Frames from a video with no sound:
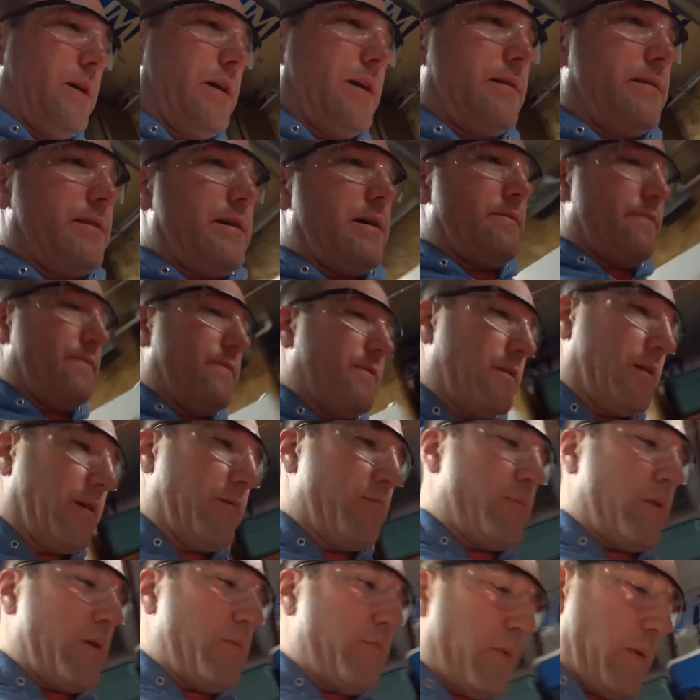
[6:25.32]
got that
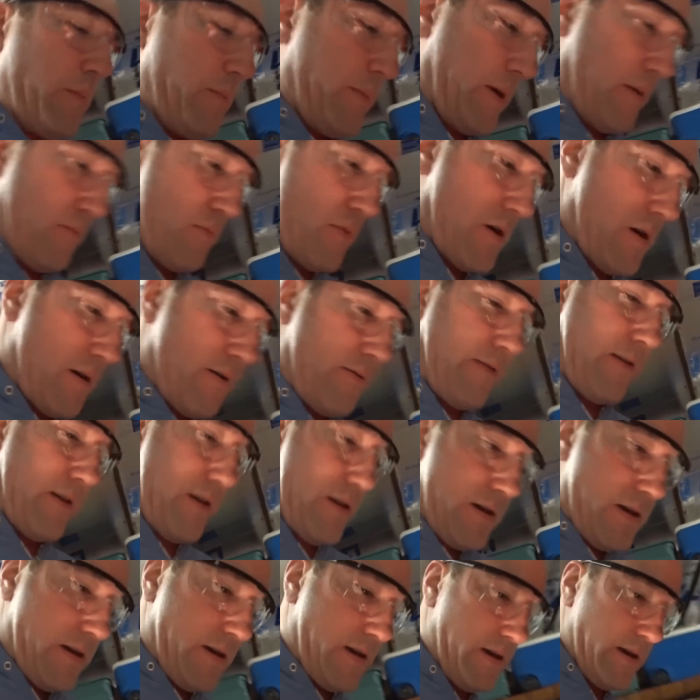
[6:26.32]
fucking bumper beam off,
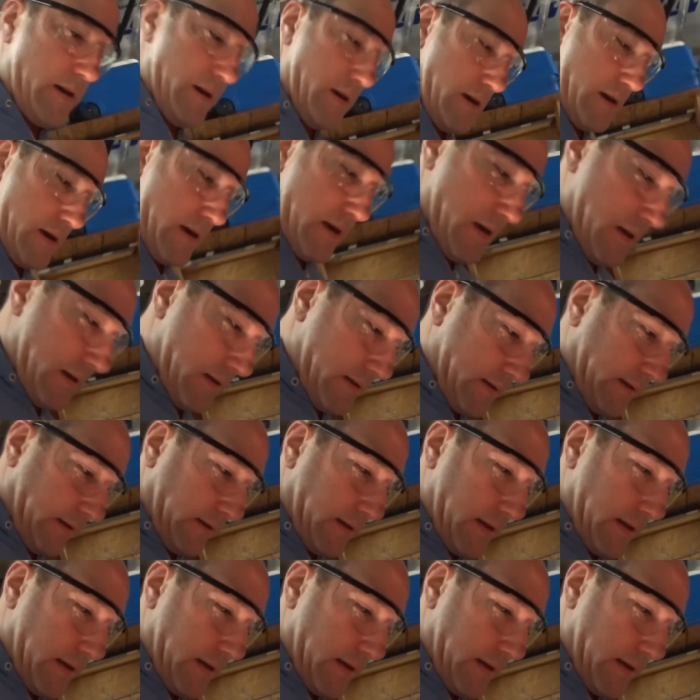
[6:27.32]
it's the